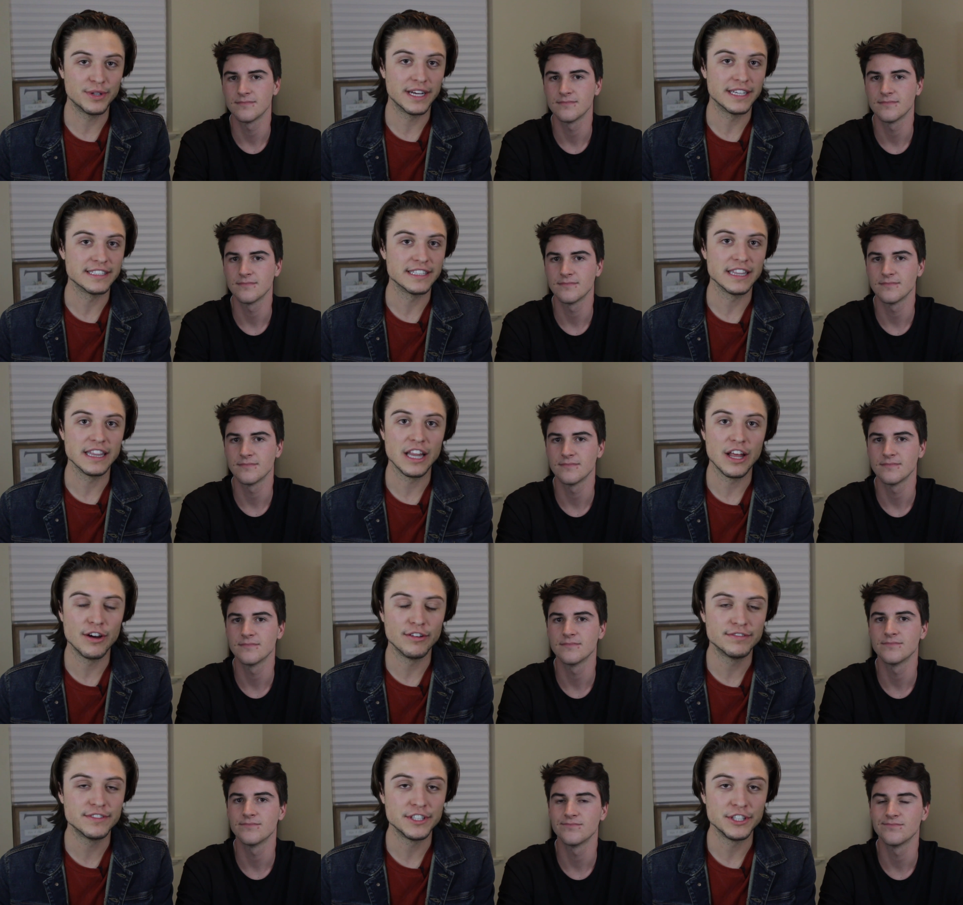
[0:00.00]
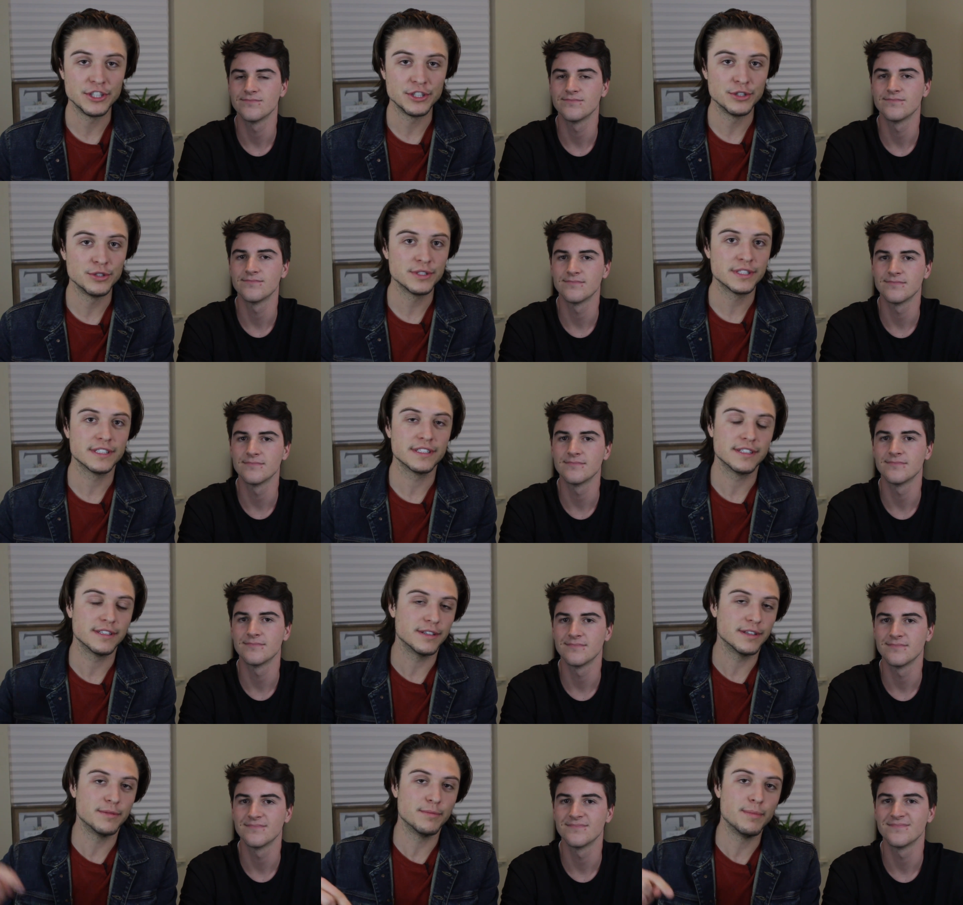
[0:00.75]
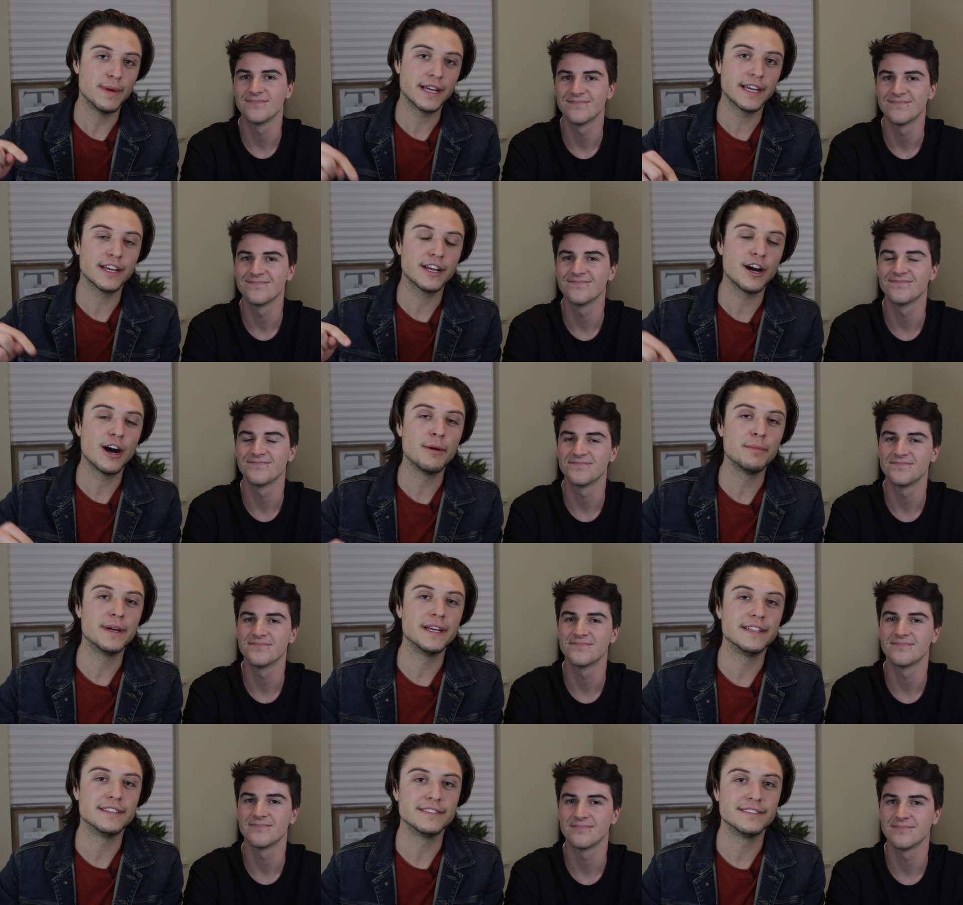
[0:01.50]
Speaker 1: guys love to use, make a
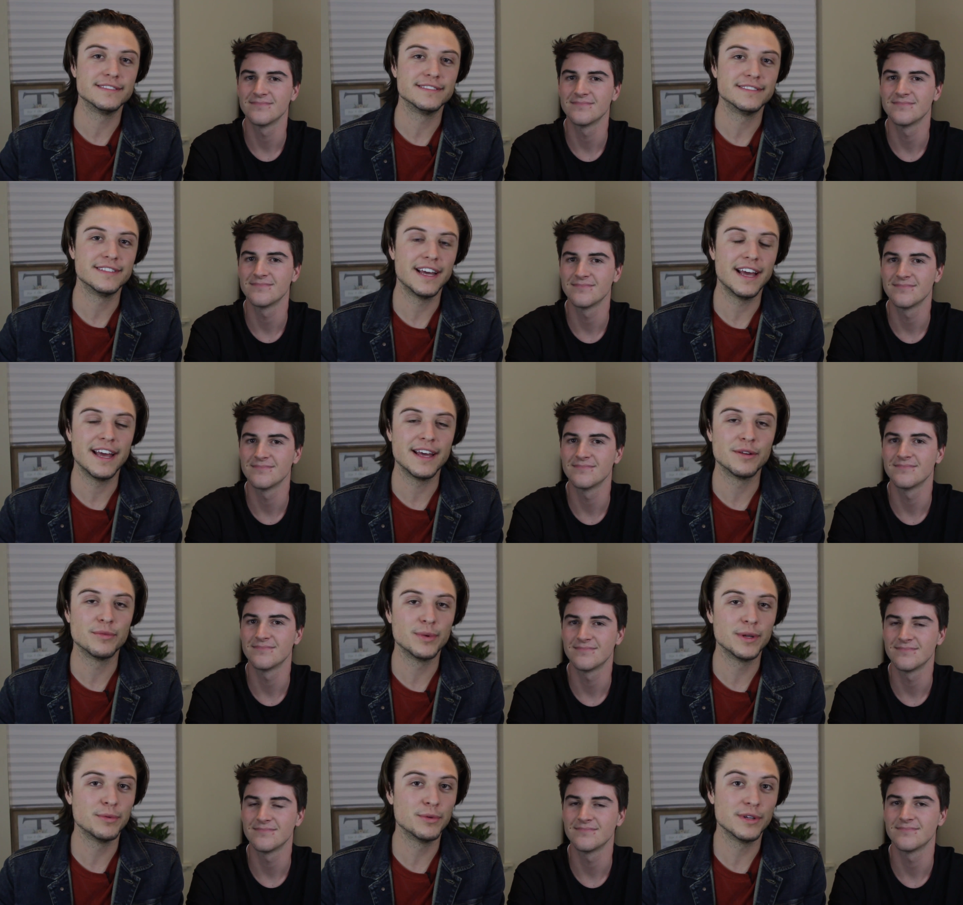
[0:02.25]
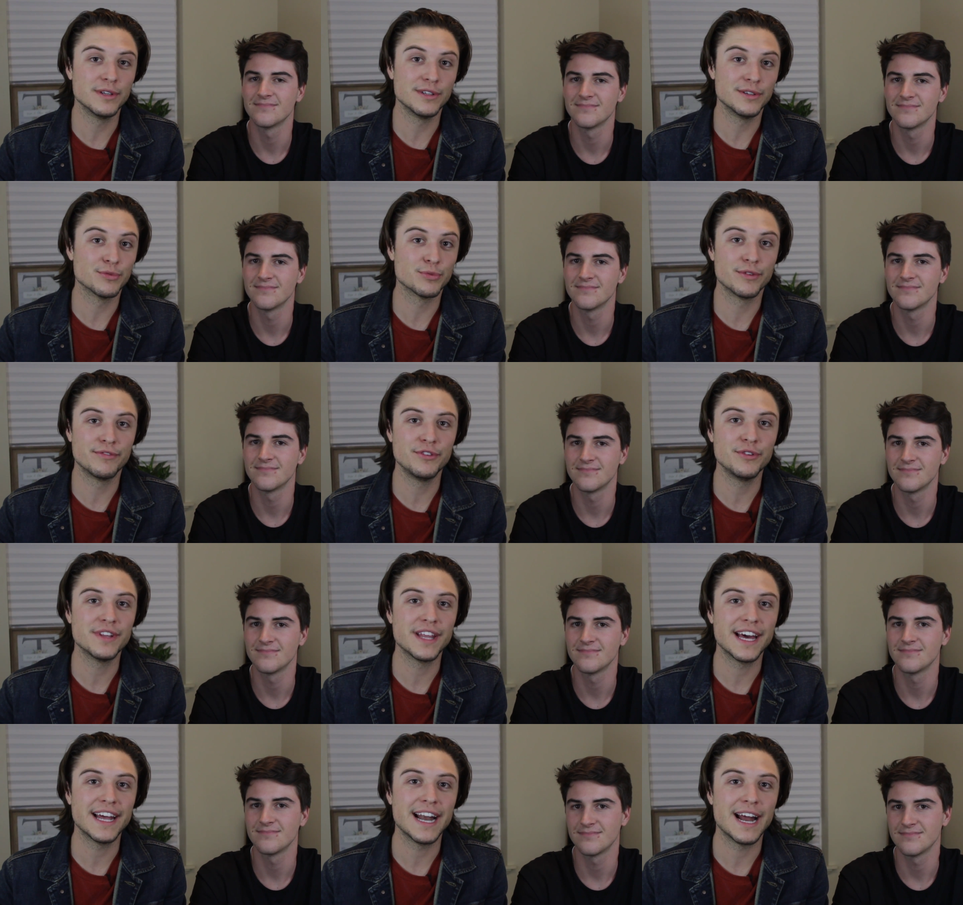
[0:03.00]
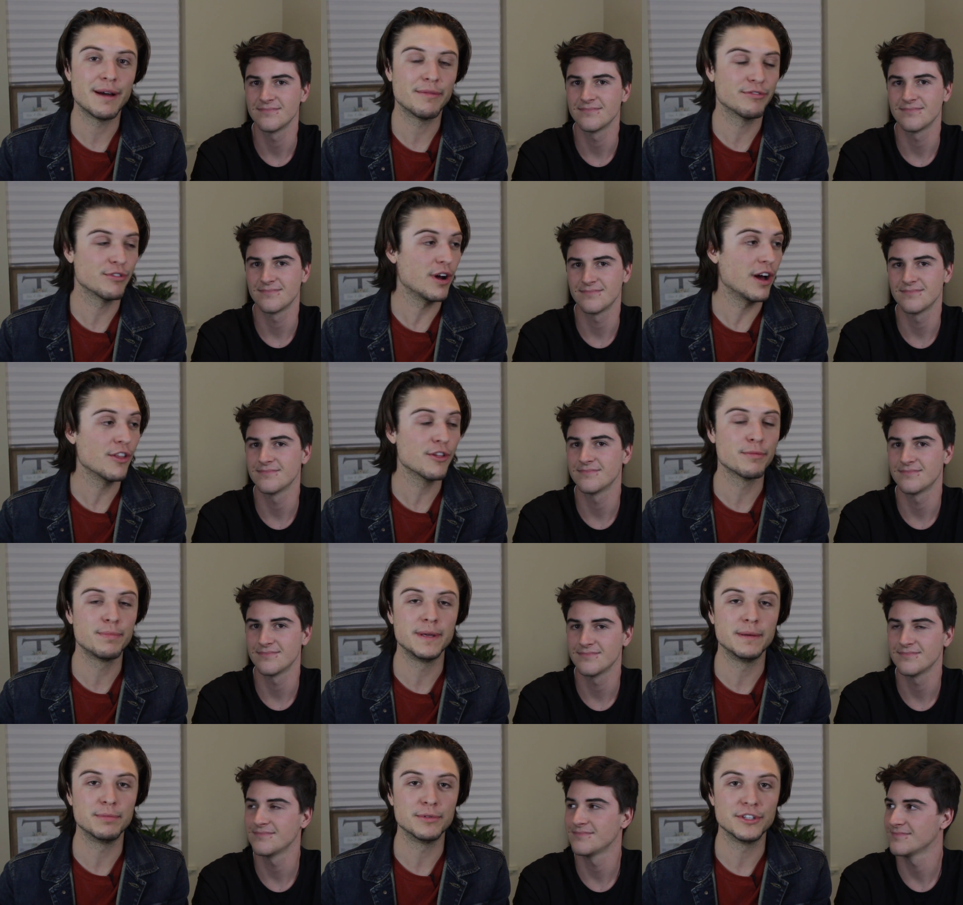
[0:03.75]
comment and we will review that app for
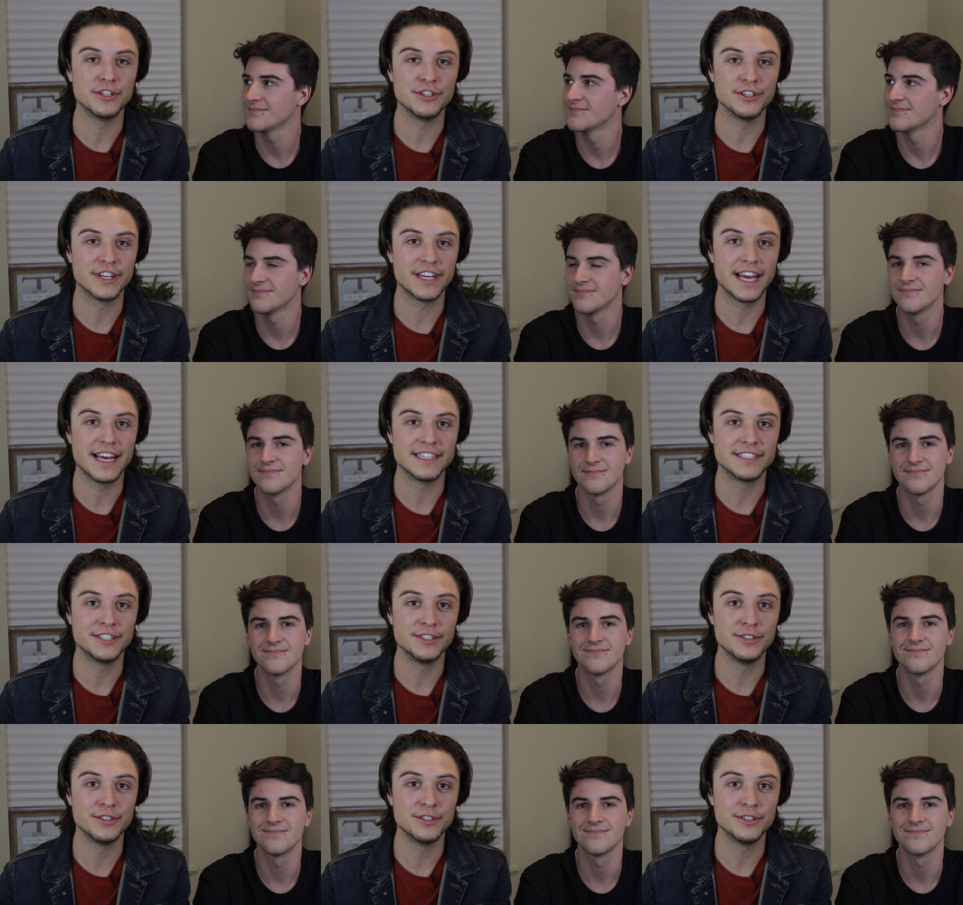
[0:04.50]
other people to look at